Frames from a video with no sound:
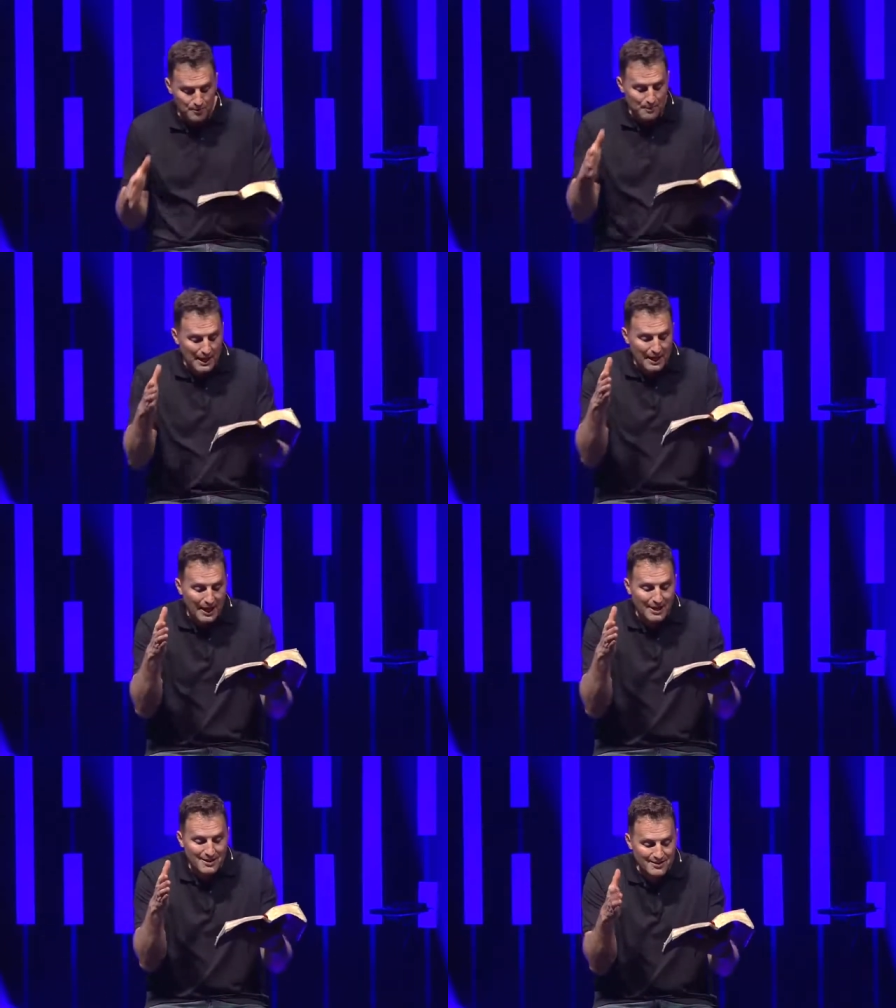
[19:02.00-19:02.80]
to
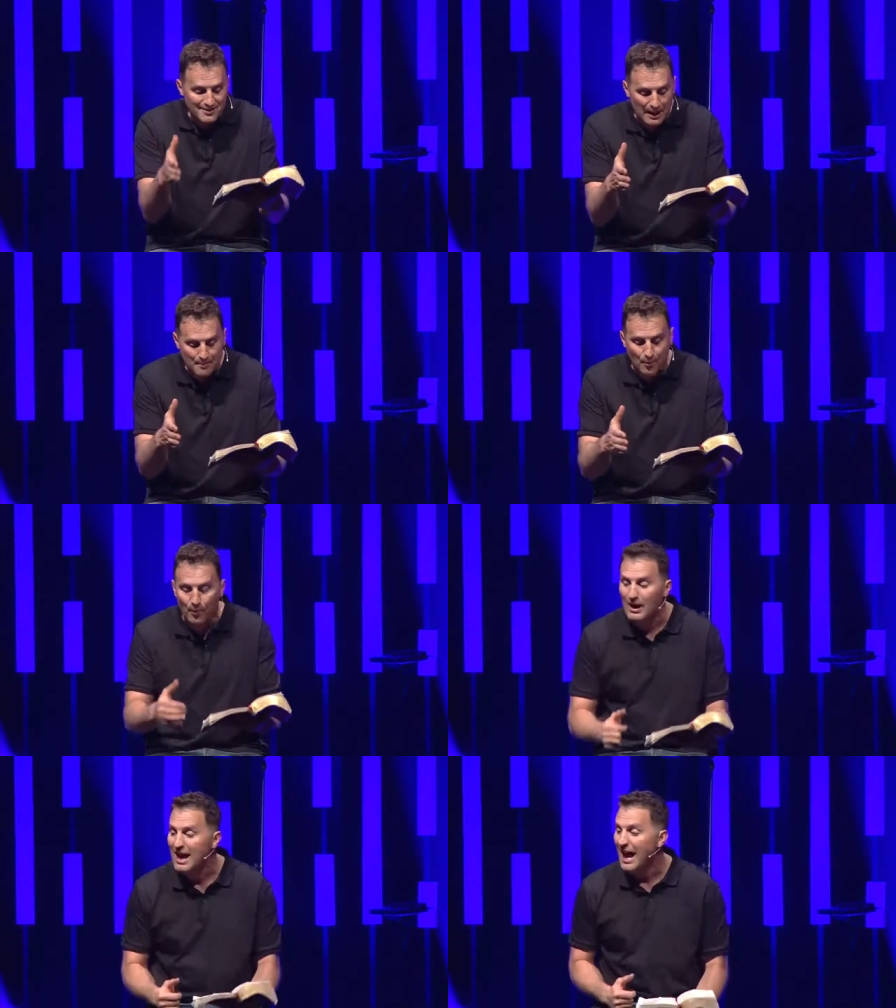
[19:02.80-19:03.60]
being a
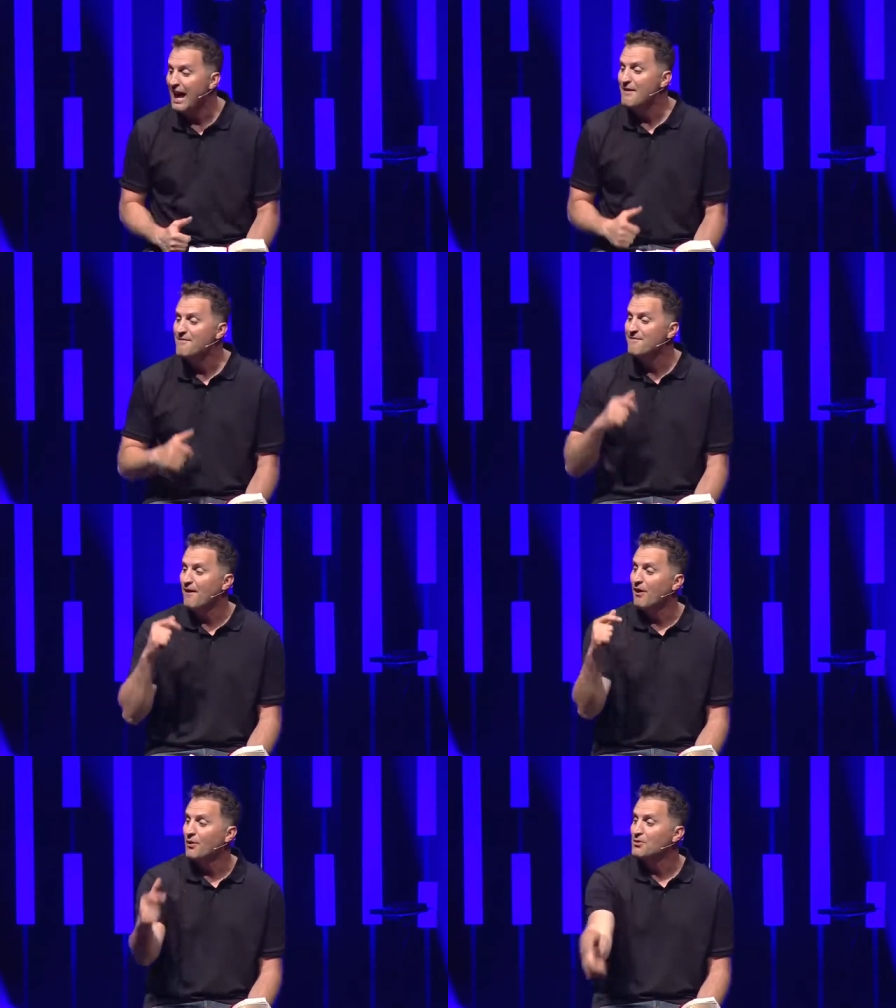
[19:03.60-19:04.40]
disciple, and
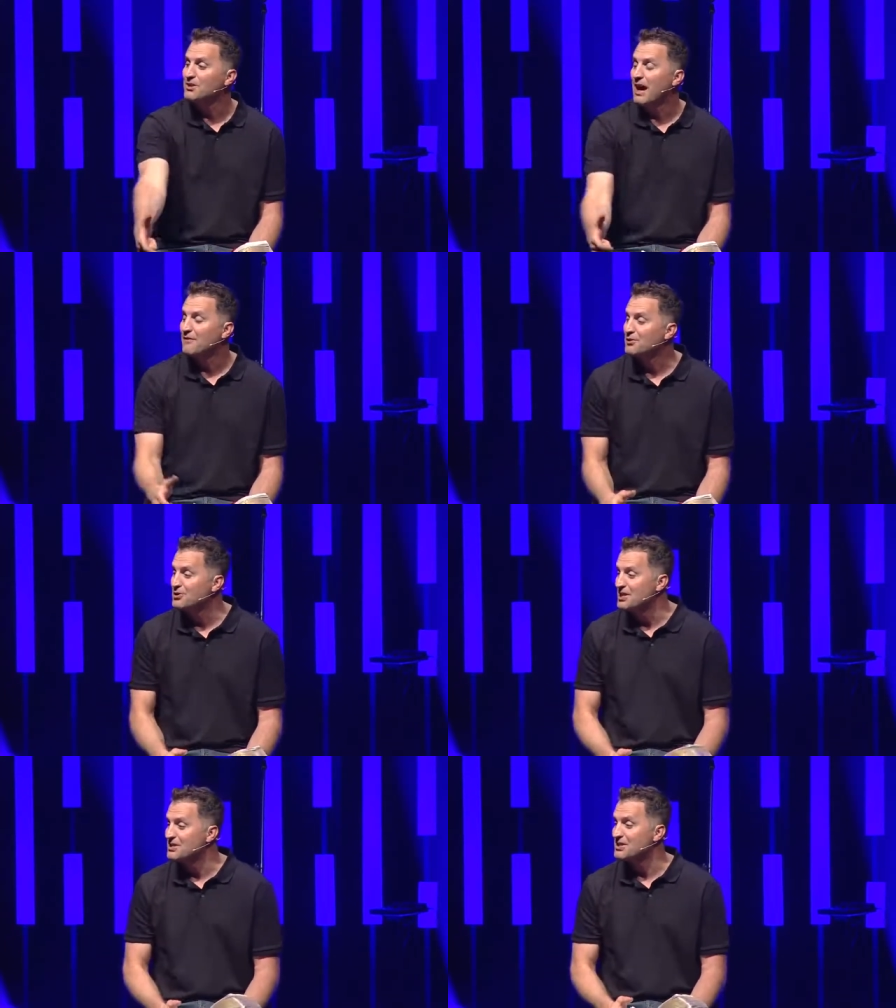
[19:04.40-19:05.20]
follows after
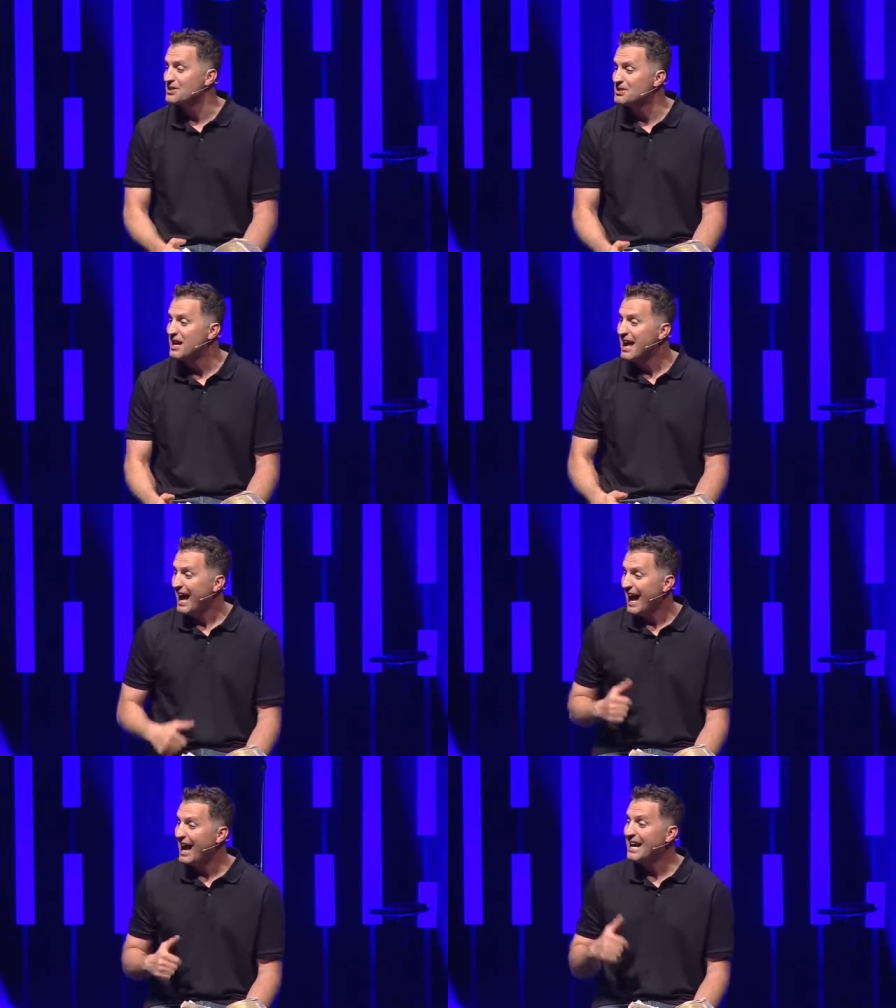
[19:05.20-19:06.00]
Jesus.
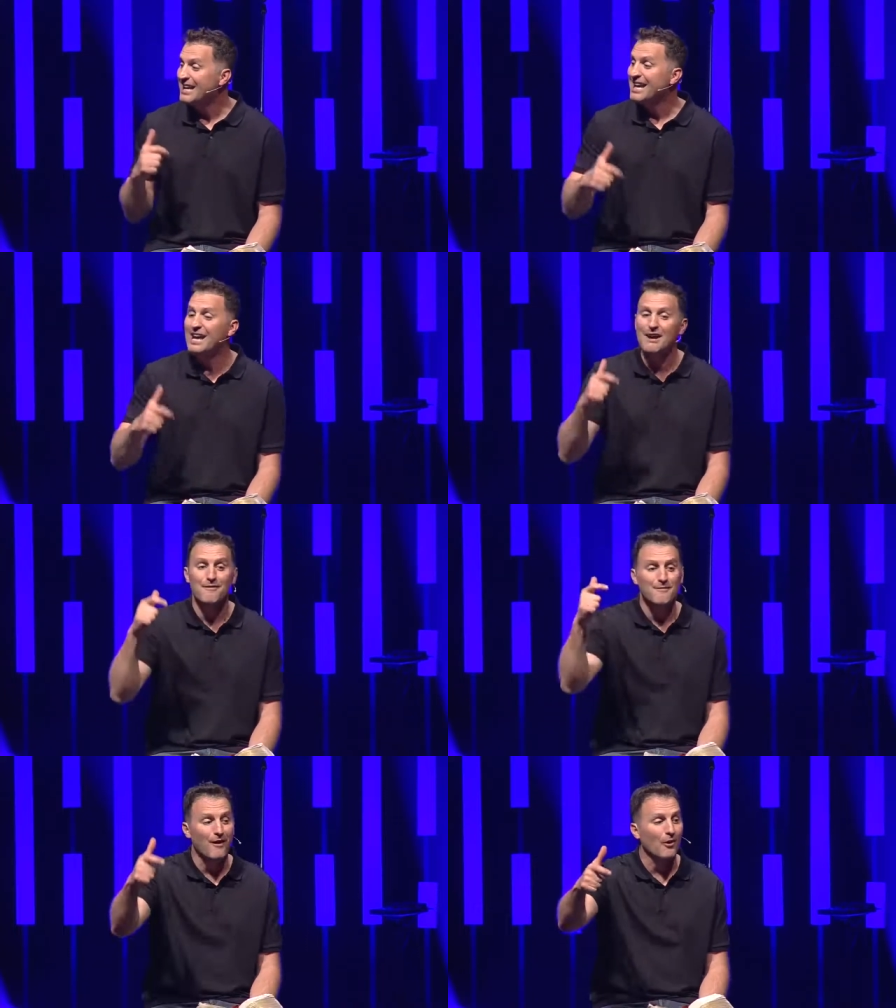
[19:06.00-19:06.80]
And
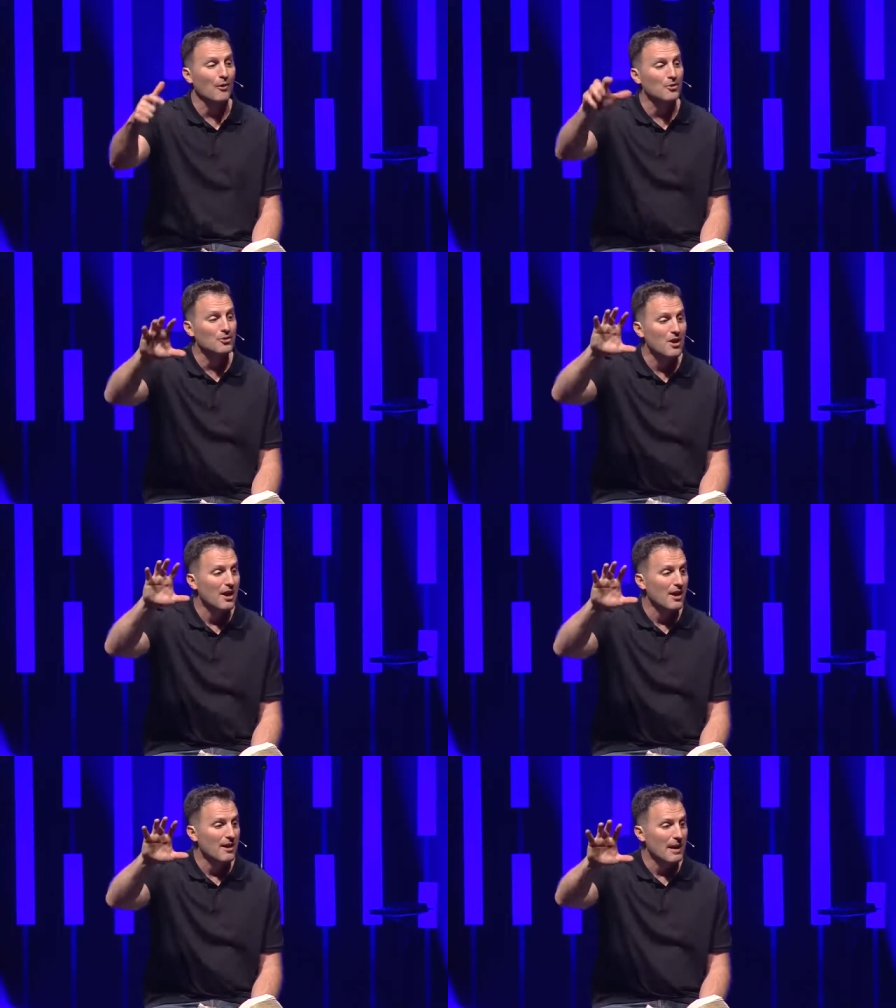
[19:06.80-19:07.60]
he
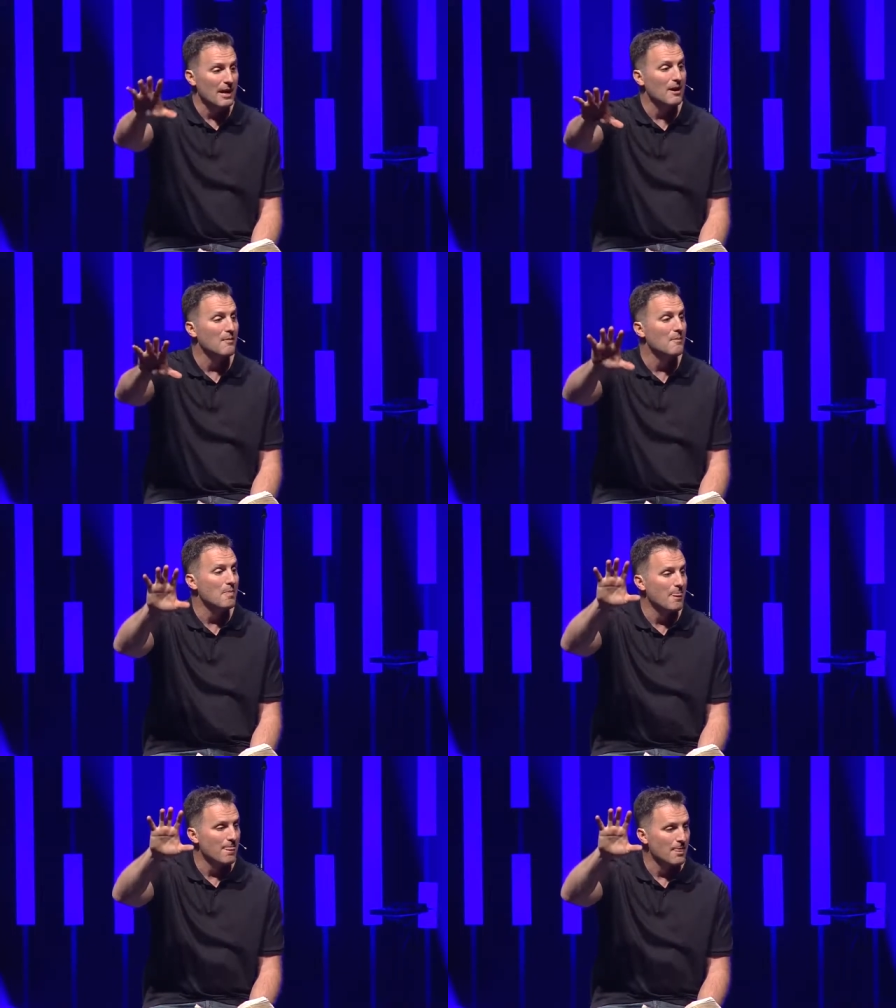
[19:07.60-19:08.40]
follows
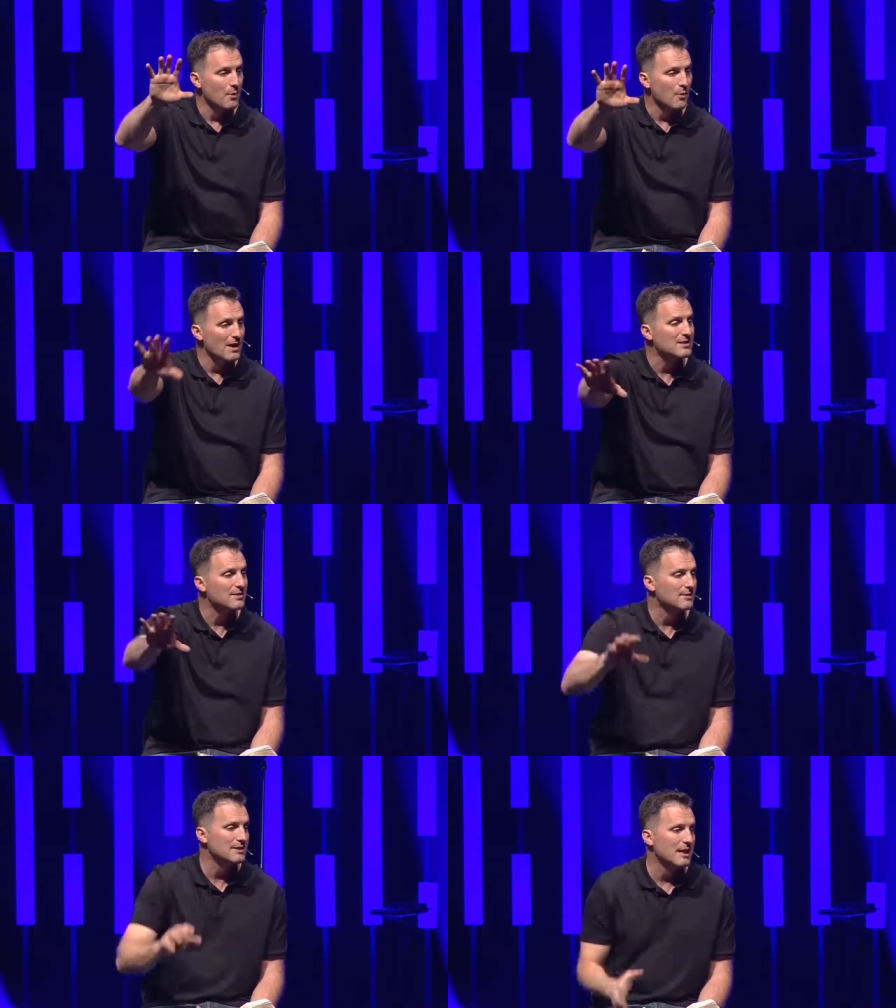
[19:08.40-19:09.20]
him the
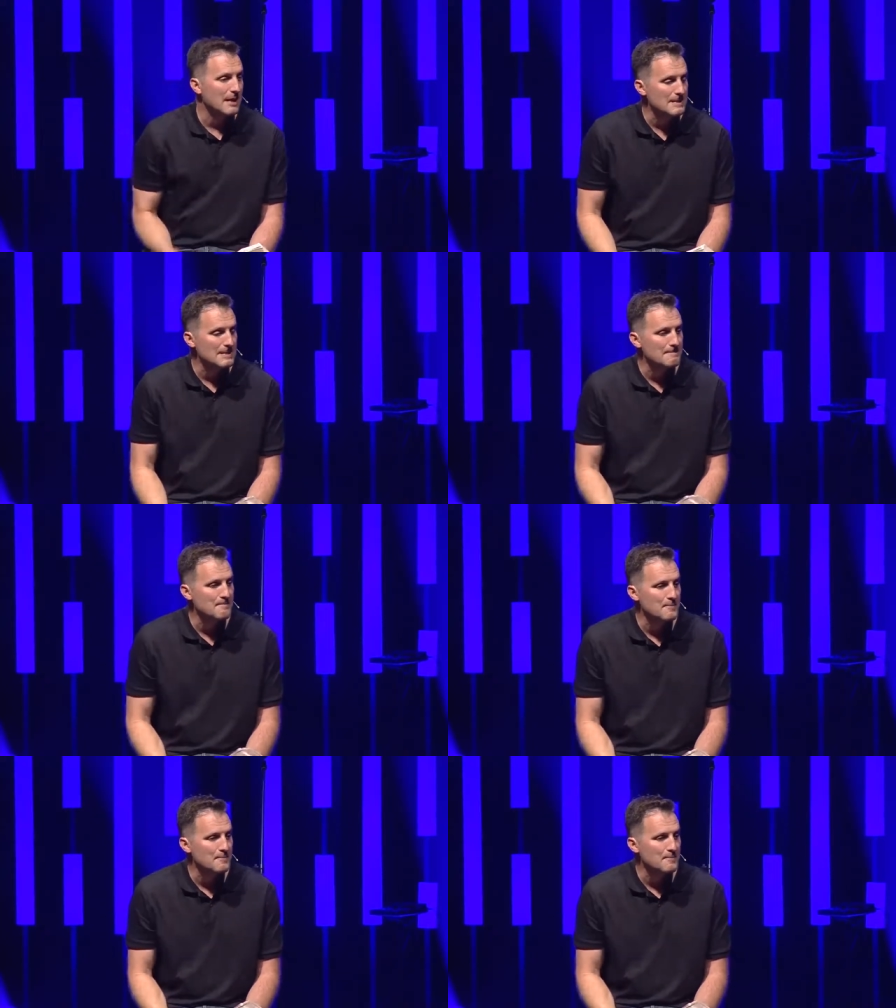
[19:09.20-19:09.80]
rest of his days.